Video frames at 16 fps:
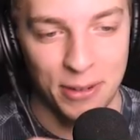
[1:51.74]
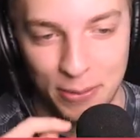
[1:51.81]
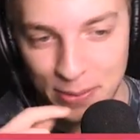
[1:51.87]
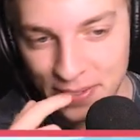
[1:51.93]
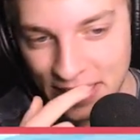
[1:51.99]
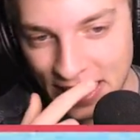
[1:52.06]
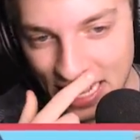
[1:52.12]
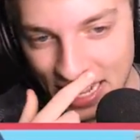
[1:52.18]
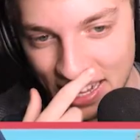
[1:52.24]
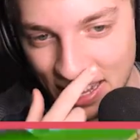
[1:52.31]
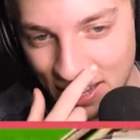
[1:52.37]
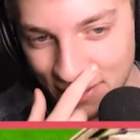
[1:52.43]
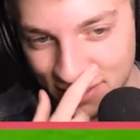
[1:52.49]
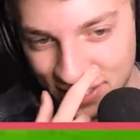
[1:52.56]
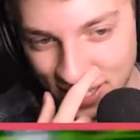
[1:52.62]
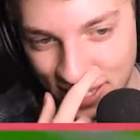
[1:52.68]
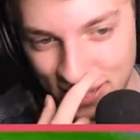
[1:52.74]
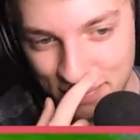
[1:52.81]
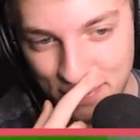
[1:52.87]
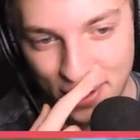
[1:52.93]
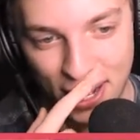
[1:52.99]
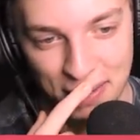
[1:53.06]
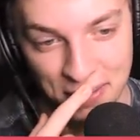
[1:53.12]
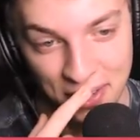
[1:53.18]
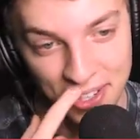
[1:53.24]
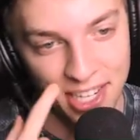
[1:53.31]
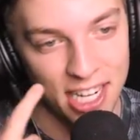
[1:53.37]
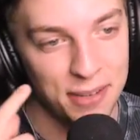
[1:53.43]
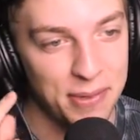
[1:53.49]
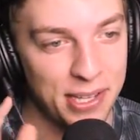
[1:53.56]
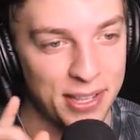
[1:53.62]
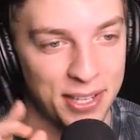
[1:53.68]
one was like a half turn. But I'm not
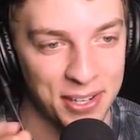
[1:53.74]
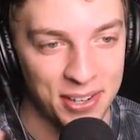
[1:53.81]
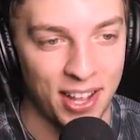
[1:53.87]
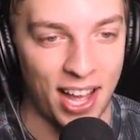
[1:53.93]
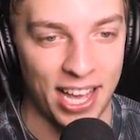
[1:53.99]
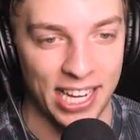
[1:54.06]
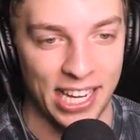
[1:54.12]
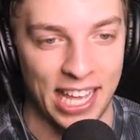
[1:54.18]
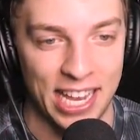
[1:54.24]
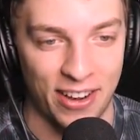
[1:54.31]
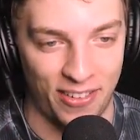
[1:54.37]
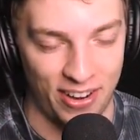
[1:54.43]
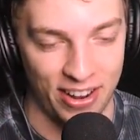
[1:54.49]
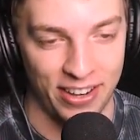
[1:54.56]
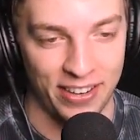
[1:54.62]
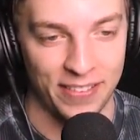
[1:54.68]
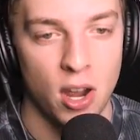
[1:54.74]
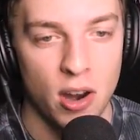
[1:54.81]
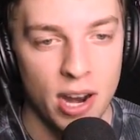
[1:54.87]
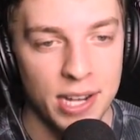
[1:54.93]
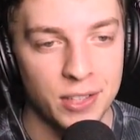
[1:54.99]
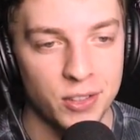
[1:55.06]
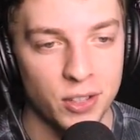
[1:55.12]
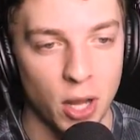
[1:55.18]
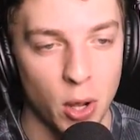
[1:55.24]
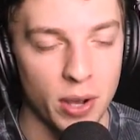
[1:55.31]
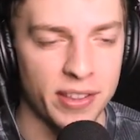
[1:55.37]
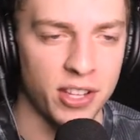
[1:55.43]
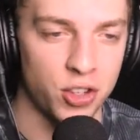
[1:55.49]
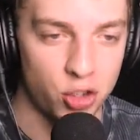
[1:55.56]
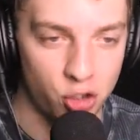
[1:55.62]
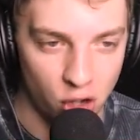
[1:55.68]
gonna be so kind later on. All right, Slogo
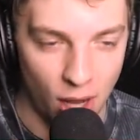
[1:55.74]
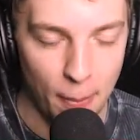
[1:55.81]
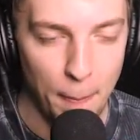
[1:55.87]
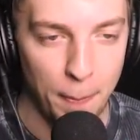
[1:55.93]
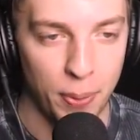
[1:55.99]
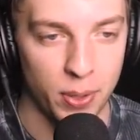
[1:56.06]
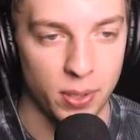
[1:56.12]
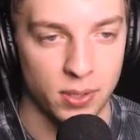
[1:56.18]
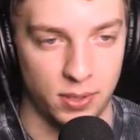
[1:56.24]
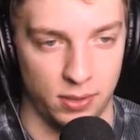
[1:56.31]
says jump.